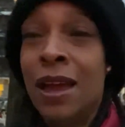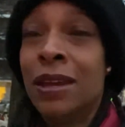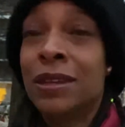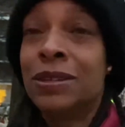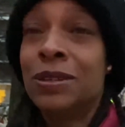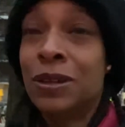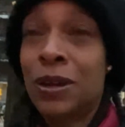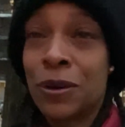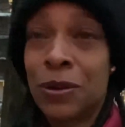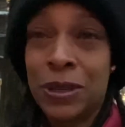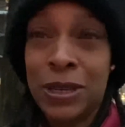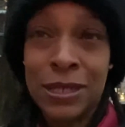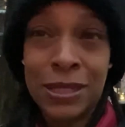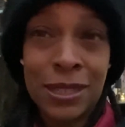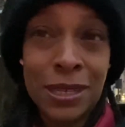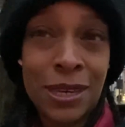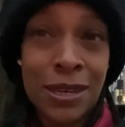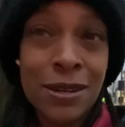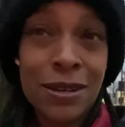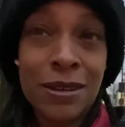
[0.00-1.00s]
You know, he's
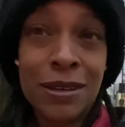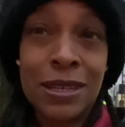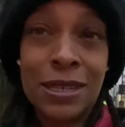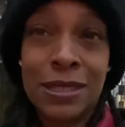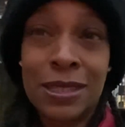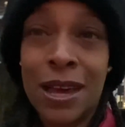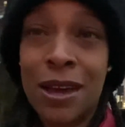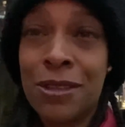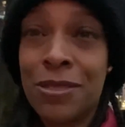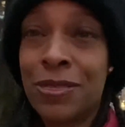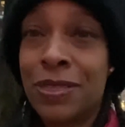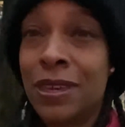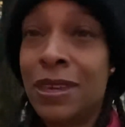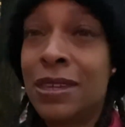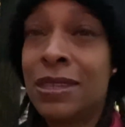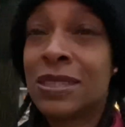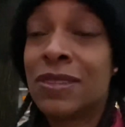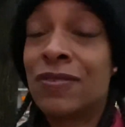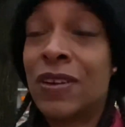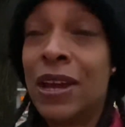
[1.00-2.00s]
here, he's healthy,
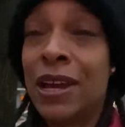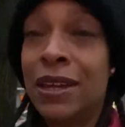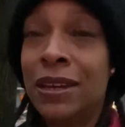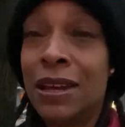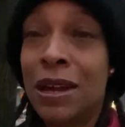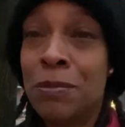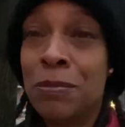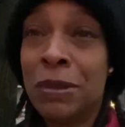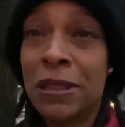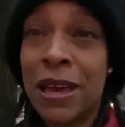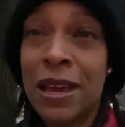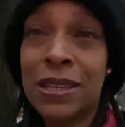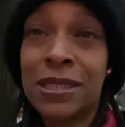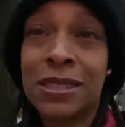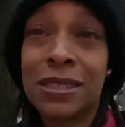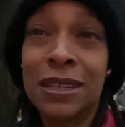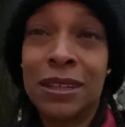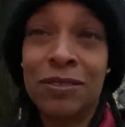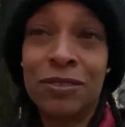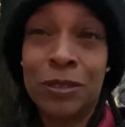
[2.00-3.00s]
he's fine, I'm
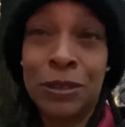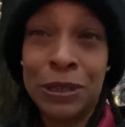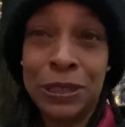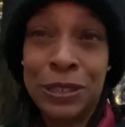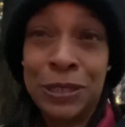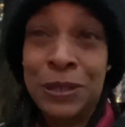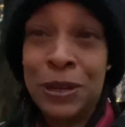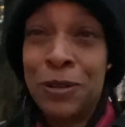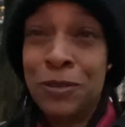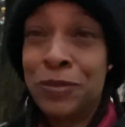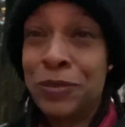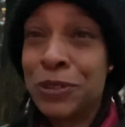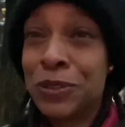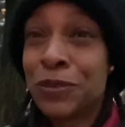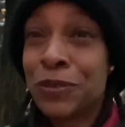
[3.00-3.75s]
blessed, and, you know, full of